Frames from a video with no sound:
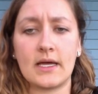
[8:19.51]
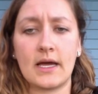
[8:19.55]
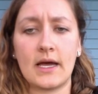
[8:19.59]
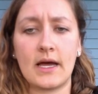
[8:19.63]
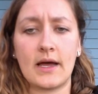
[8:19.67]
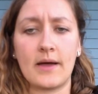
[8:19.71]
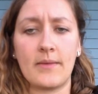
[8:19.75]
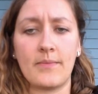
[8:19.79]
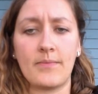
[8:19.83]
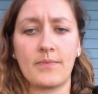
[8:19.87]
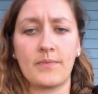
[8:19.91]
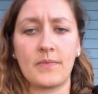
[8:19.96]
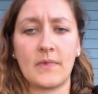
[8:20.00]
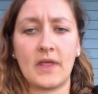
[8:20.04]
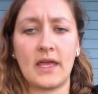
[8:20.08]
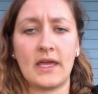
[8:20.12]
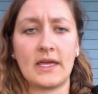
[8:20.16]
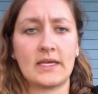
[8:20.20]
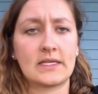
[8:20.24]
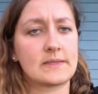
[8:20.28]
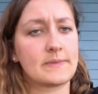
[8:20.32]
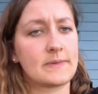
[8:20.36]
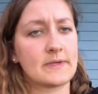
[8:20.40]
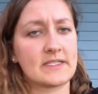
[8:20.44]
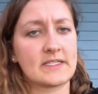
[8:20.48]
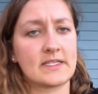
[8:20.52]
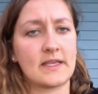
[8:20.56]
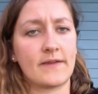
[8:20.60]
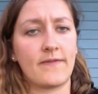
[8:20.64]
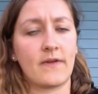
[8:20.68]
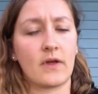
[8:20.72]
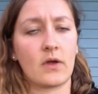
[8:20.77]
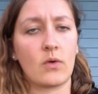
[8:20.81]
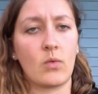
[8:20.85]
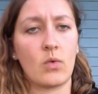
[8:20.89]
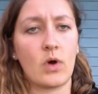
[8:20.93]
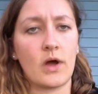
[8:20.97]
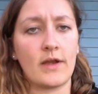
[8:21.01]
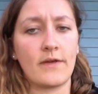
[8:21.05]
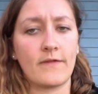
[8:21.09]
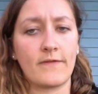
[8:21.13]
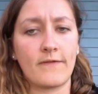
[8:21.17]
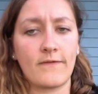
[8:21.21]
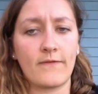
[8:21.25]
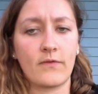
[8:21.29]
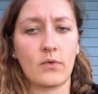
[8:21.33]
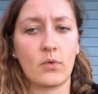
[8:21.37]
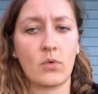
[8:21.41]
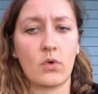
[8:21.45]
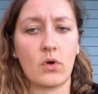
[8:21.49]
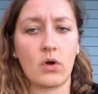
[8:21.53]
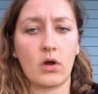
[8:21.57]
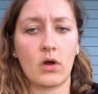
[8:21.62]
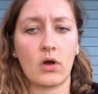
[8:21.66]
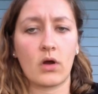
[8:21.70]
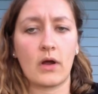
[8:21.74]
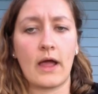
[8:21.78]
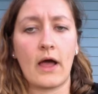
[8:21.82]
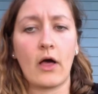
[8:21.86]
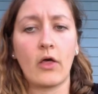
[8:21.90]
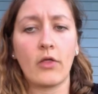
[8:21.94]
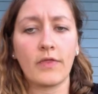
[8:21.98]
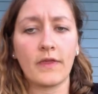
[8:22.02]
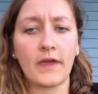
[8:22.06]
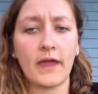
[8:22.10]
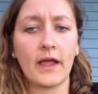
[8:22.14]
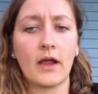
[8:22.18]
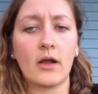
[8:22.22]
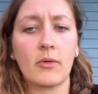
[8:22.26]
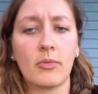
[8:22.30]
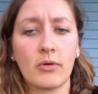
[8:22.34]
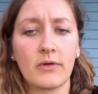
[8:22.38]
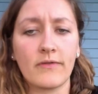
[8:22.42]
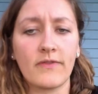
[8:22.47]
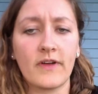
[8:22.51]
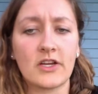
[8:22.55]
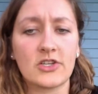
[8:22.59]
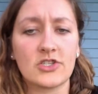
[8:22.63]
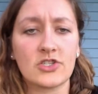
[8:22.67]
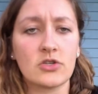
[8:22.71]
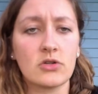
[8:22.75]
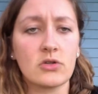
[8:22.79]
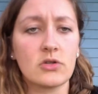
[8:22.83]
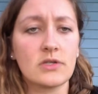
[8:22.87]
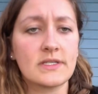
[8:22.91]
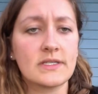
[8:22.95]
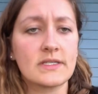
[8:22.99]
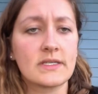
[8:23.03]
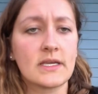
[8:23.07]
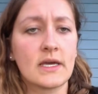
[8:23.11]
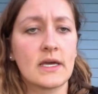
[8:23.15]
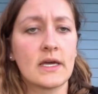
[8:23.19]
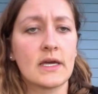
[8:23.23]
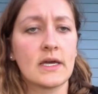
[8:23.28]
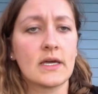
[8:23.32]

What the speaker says: a specific one for healthcare professionals